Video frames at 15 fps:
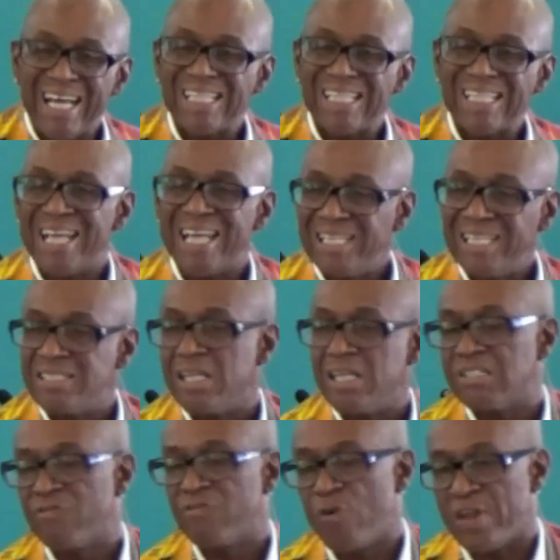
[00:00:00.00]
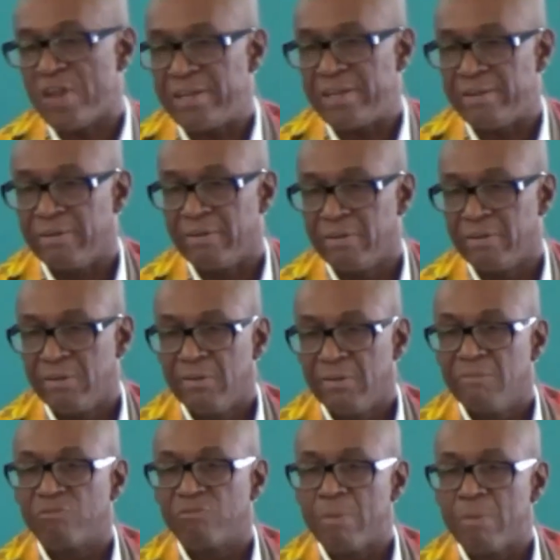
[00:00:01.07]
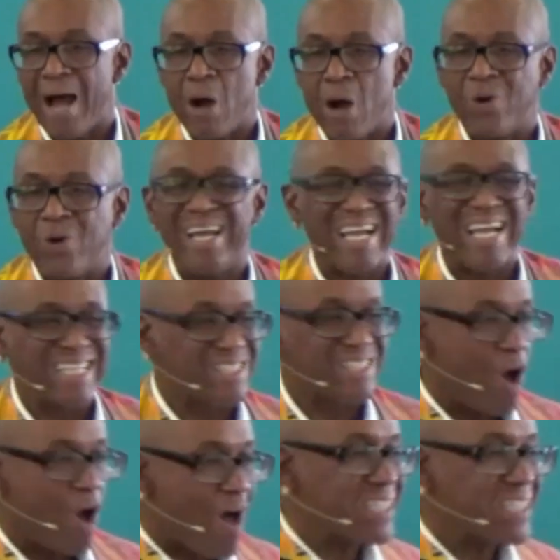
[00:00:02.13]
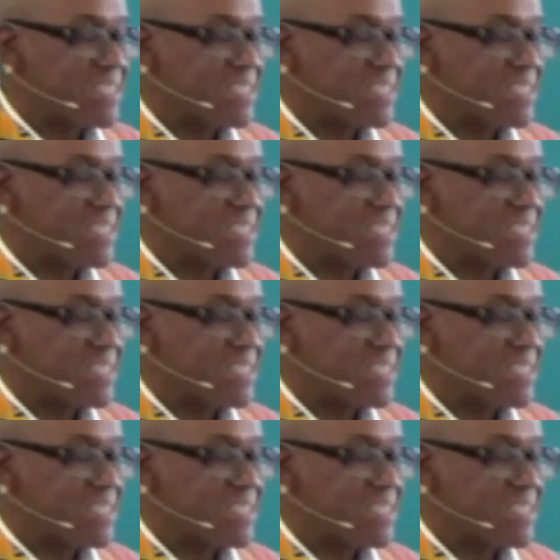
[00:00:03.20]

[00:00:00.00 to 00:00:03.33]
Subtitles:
sets us free from our exhausted